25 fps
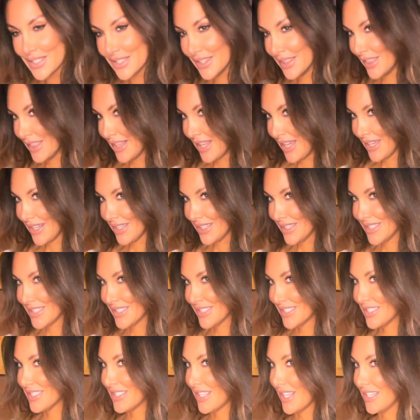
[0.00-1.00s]
let it,
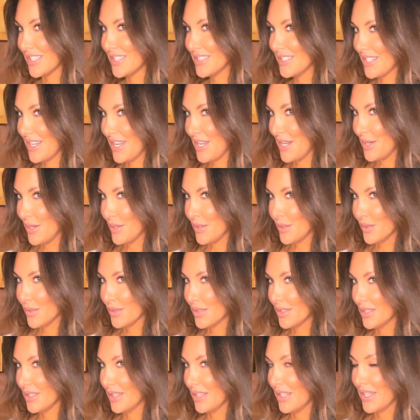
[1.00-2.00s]
set it down
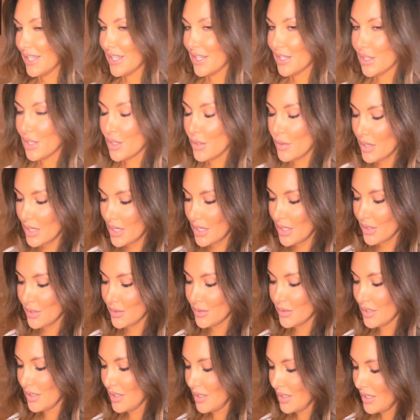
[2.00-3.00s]
and let it go out
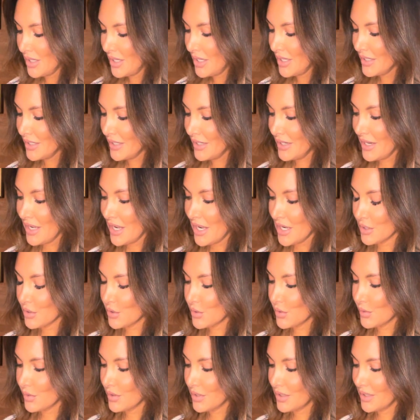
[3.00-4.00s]

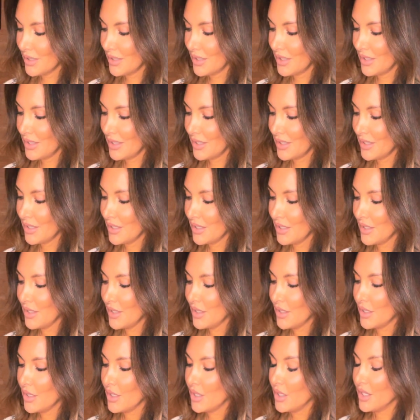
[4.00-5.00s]
naturally
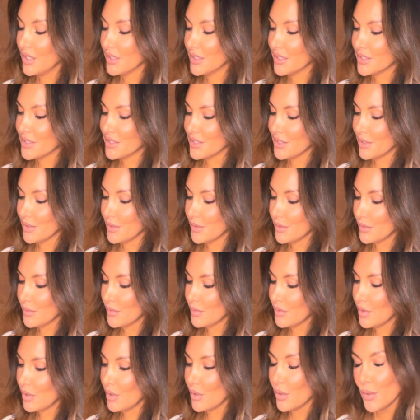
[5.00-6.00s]
on its own.
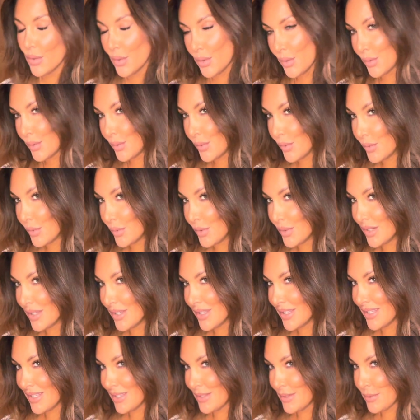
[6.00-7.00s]
Oh,
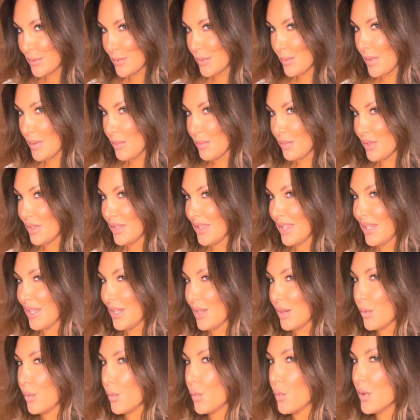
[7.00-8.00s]
I just remembered like
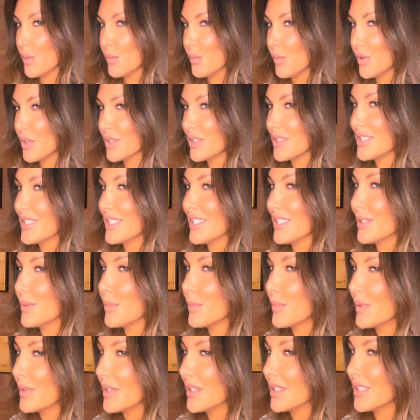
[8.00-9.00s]
one more tip
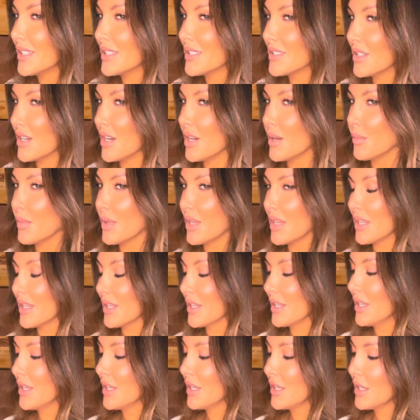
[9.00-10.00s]
that he taught me.
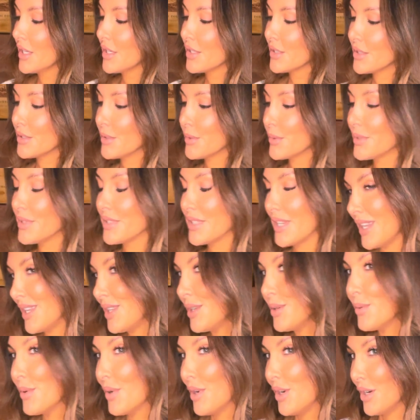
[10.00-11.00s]
So say
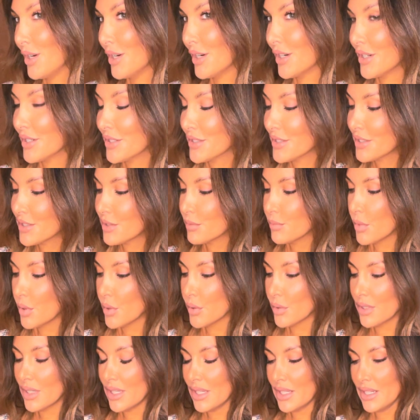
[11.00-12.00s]
you are
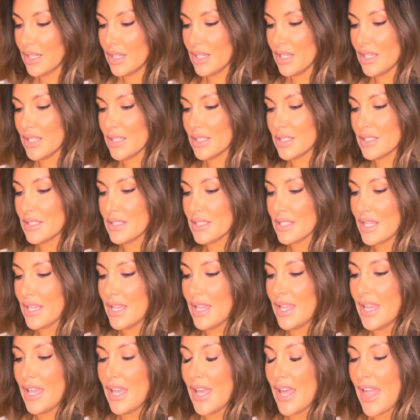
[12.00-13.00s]
smoking it
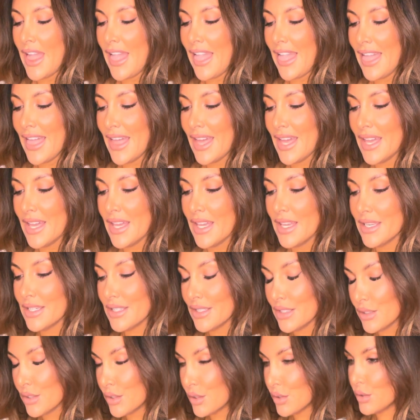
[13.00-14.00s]

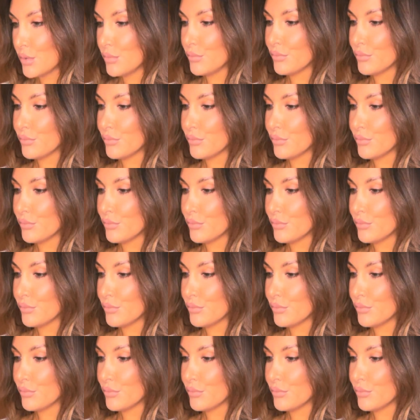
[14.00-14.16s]
and,